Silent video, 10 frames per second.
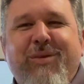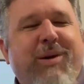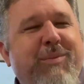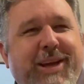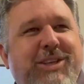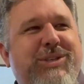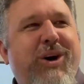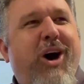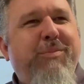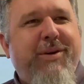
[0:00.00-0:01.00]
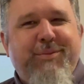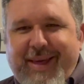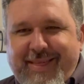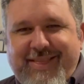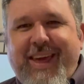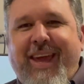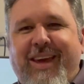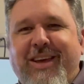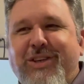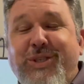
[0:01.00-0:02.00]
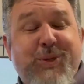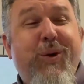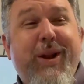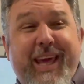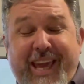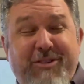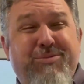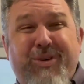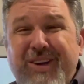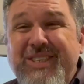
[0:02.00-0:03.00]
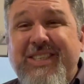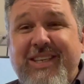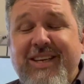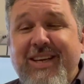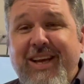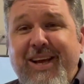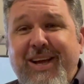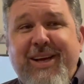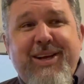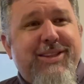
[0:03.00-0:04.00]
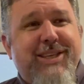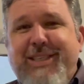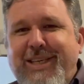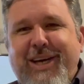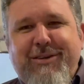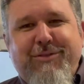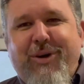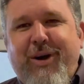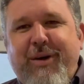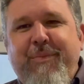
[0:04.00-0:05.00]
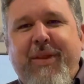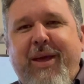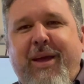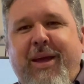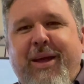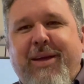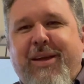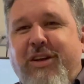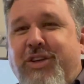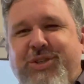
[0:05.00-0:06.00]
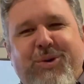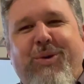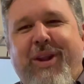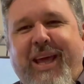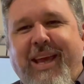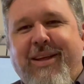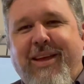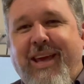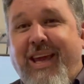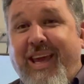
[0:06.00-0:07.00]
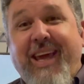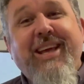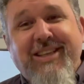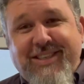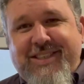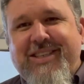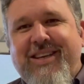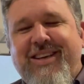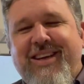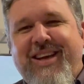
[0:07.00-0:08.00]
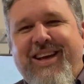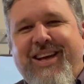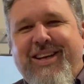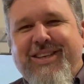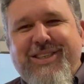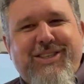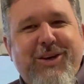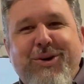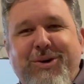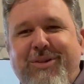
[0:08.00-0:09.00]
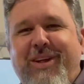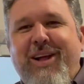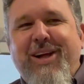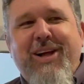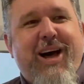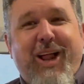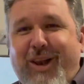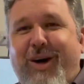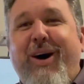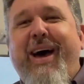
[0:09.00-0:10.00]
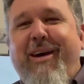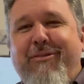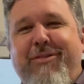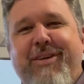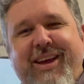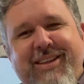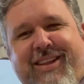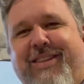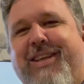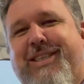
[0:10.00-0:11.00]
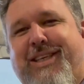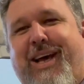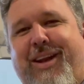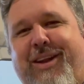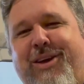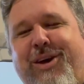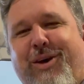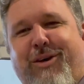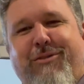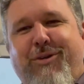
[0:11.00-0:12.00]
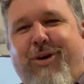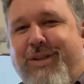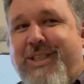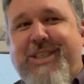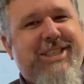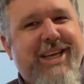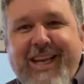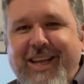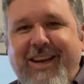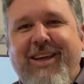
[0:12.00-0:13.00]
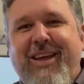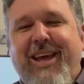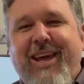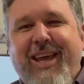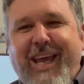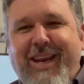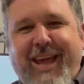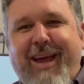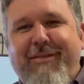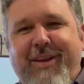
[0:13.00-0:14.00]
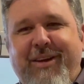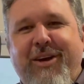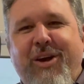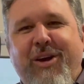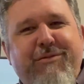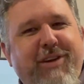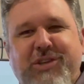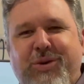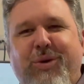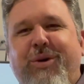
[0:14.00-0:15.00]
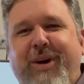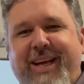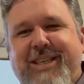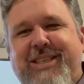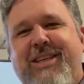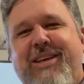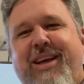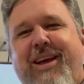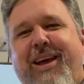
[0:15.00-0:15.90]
When we stop and we think, surely he was the Son of God, and surely he is still alive in the Son of God, seated in heaven, victorious.